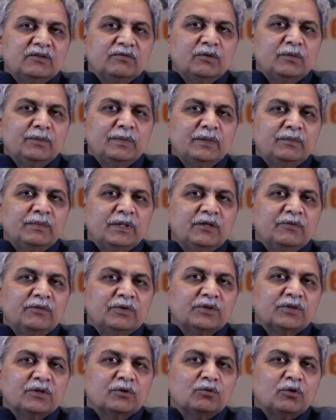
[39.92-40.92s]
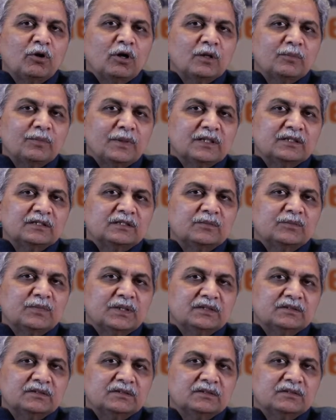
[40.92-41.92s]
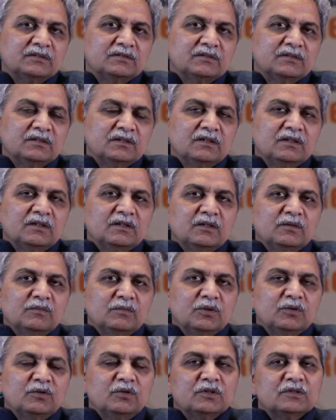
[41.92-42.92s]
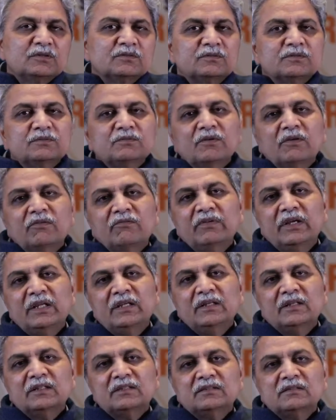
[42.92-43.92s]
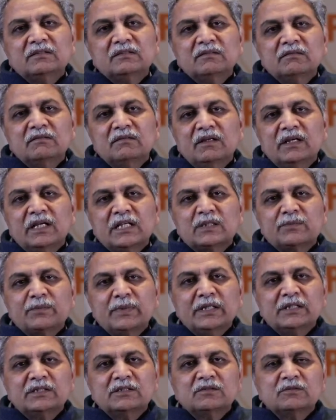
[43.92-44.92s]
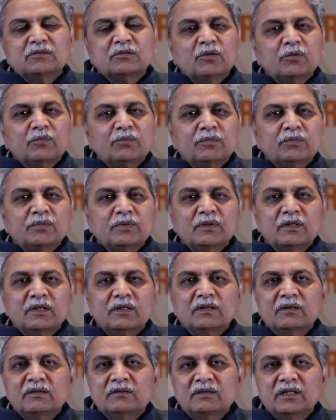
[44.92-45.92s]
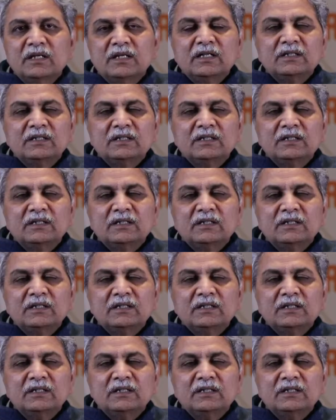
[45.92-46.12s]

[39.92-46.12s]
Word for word: it will be beneficial to all participants because various aspects of uh, the